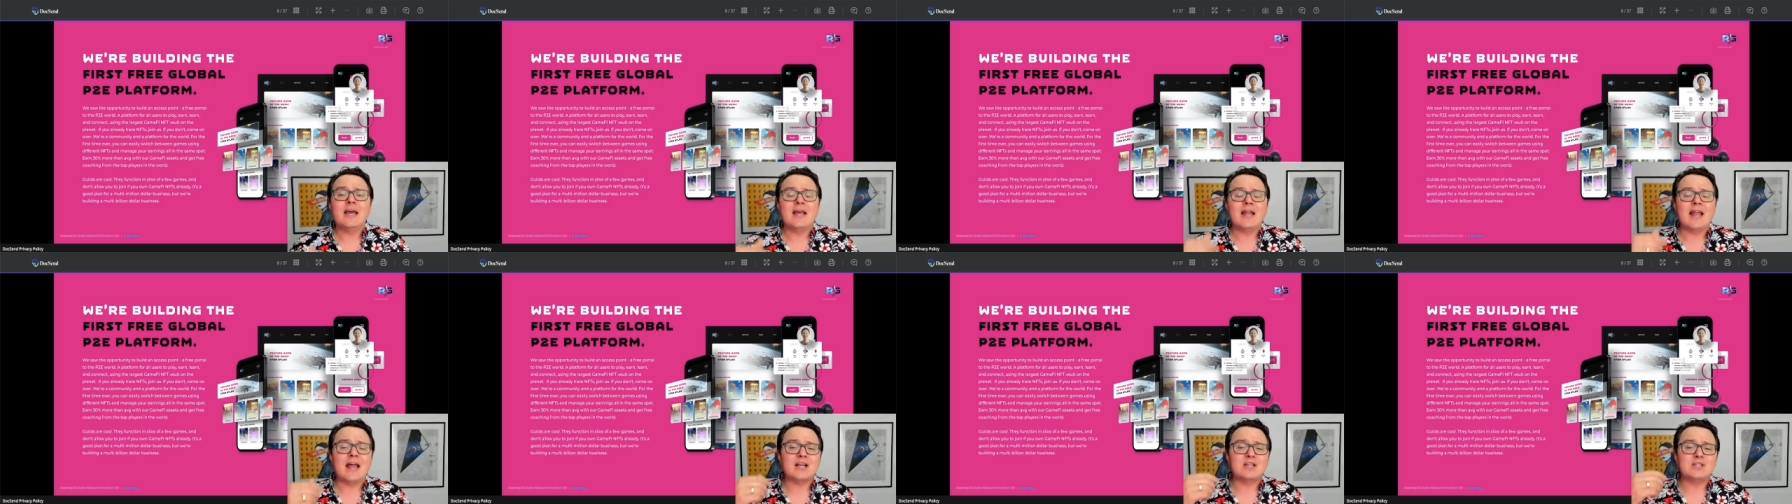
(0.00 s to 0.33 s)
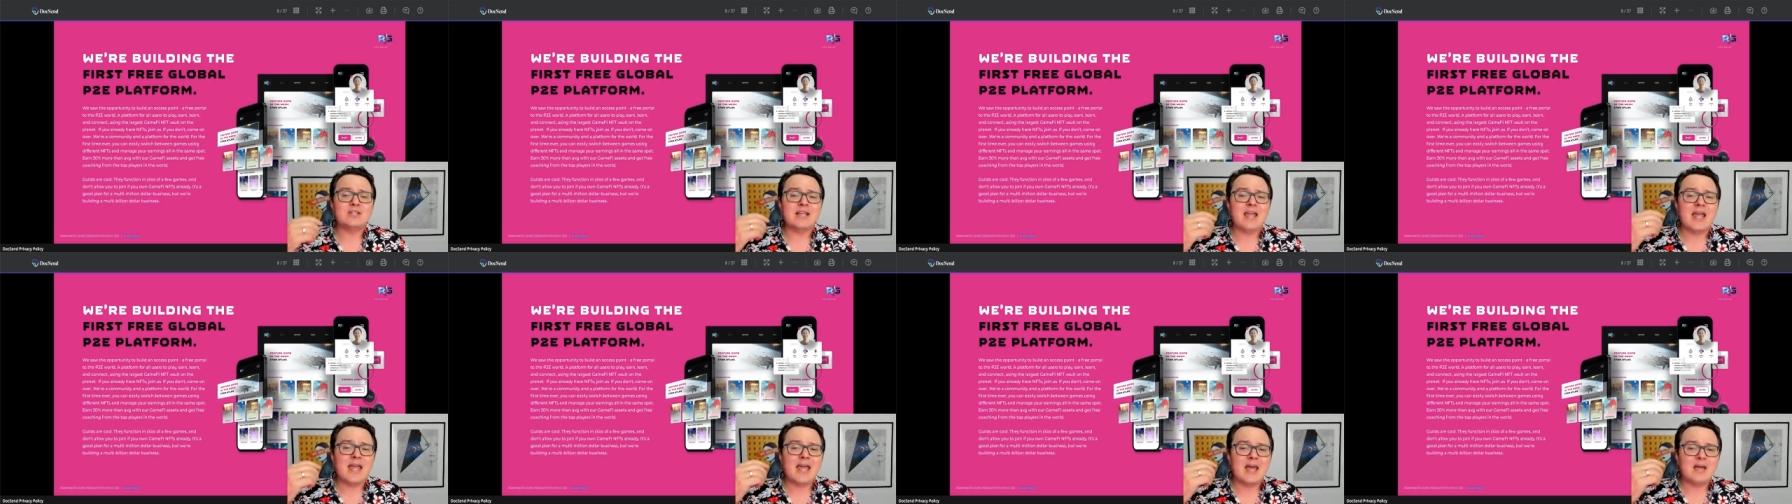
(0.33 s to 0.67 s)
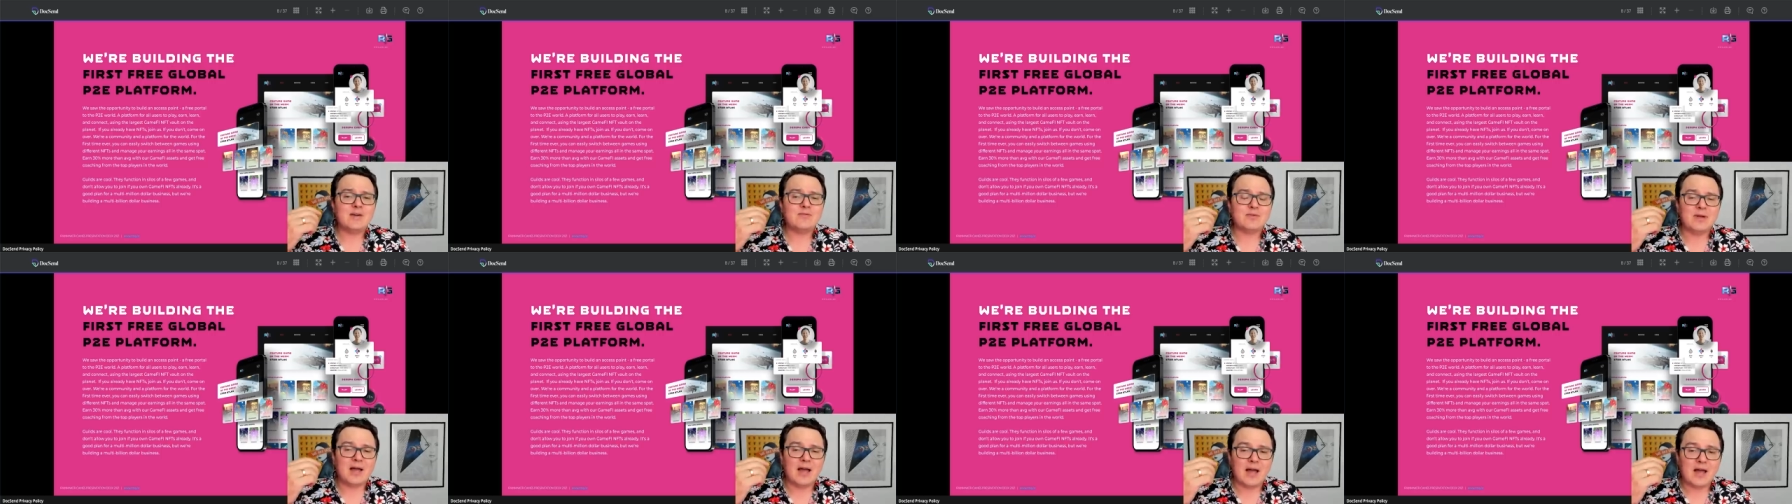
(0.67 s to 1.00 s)
and actually
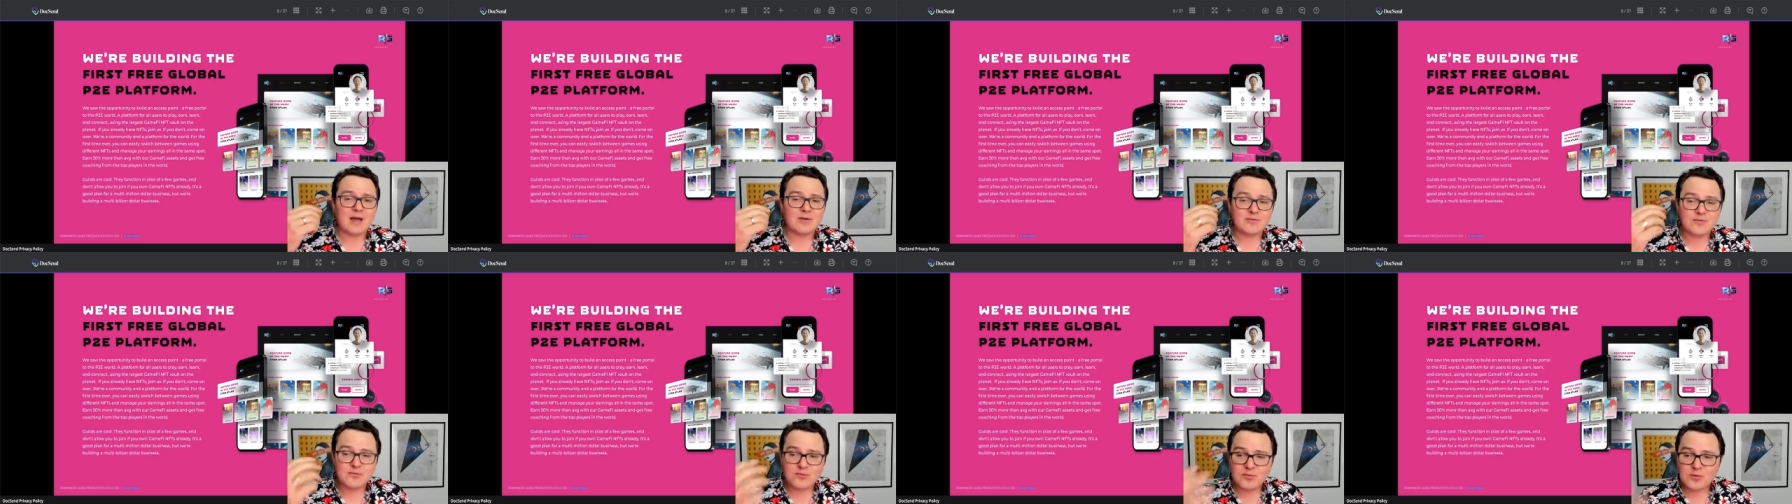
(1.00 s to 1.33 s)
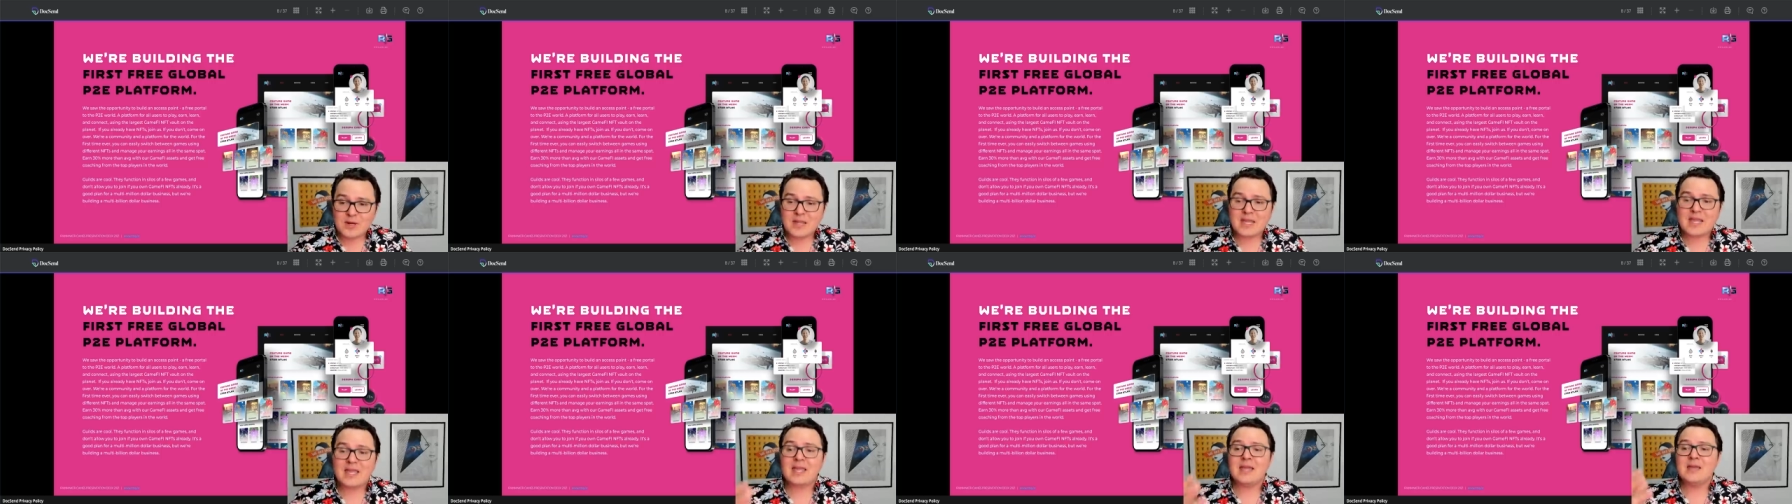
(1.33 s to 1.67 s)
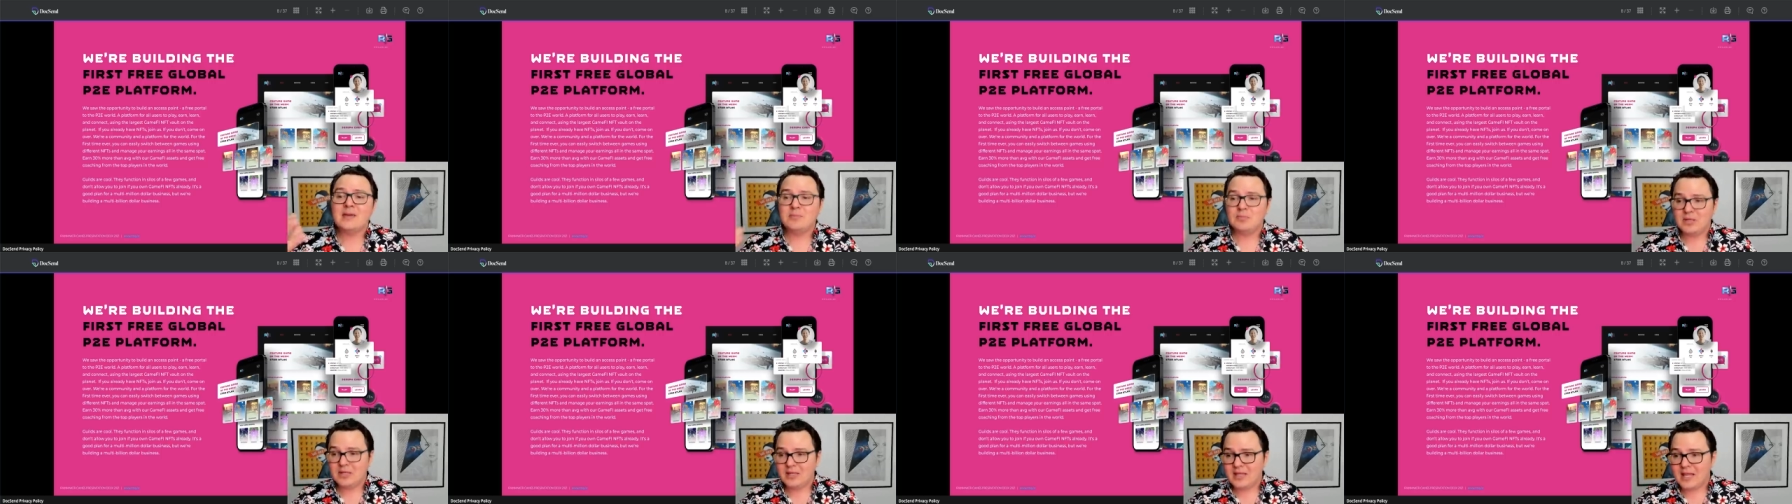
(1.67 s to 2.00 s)
have uh,
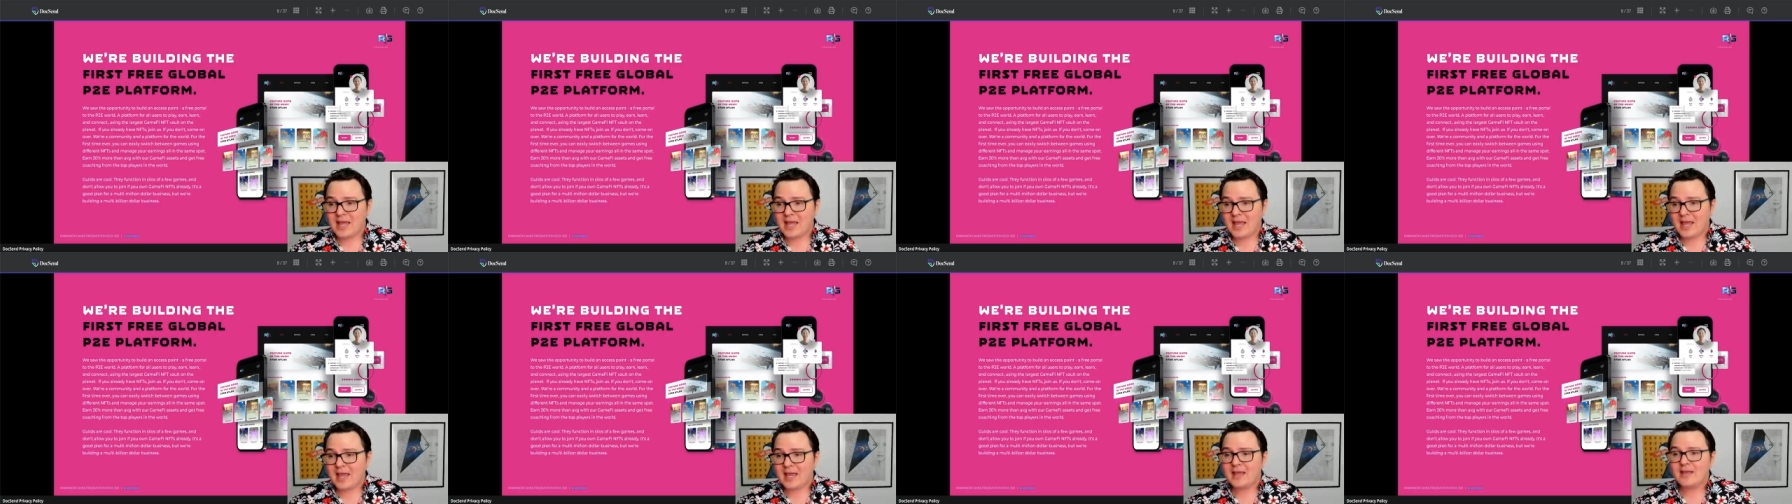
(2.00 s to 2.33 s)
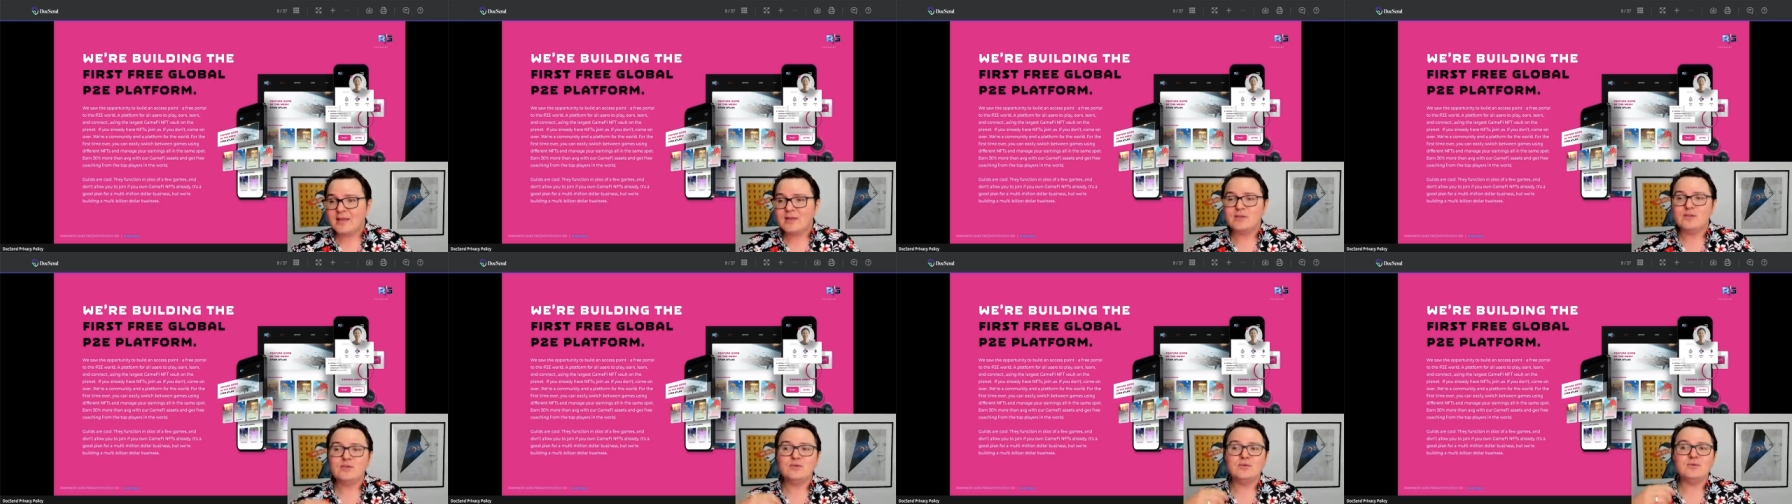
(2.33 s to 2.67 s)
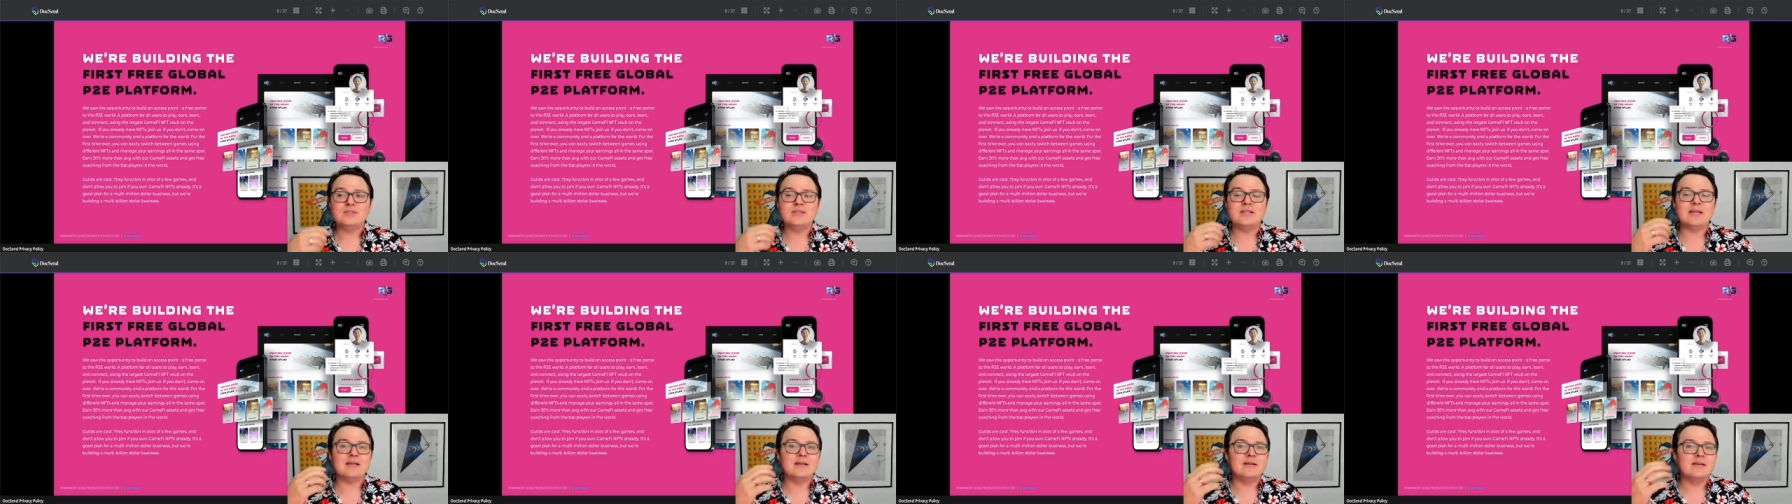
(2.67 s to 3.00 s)
free play
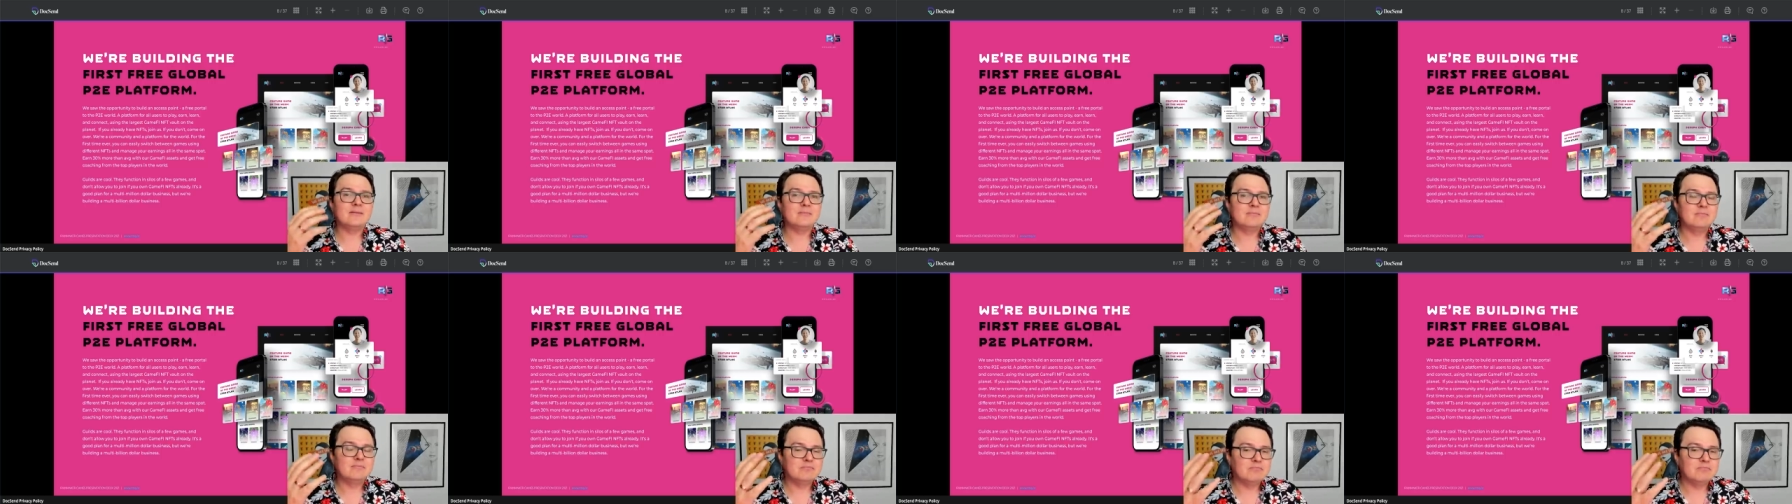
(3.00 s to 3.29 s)
using